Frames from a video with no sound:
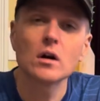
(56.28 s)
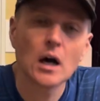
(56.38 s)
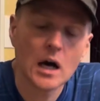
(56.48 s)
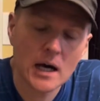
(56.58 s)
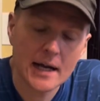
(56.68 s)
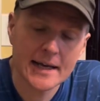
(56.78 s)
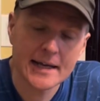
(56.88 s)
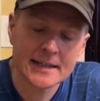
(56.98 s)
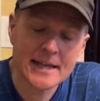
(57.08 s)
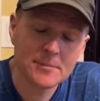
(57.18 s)

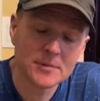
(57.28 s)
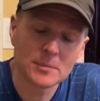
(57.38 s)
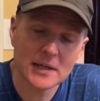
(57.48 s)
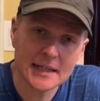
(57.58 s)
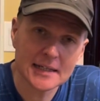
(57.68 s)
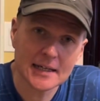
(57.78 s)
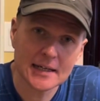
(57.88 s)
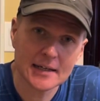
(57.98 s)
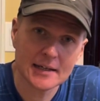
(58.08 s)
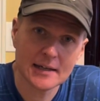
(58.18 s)
I keep the bike
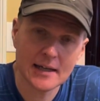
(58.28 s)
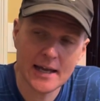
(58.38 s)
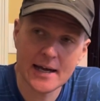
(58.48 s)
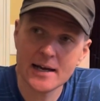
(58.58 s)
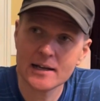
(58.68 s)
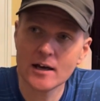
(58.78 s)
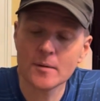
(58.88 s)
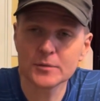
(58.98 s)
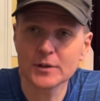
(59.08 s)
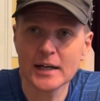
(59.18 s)
and I
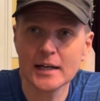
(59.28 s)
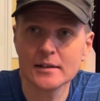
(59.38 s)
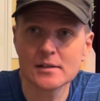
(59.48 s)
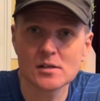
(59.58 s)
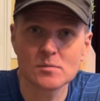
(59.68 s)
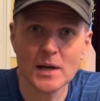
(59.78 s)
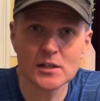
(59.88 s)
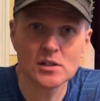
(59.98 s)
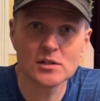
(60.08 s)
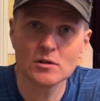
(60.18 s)
upgrade the
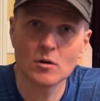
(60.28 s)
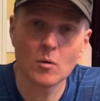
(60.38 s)
suspension to a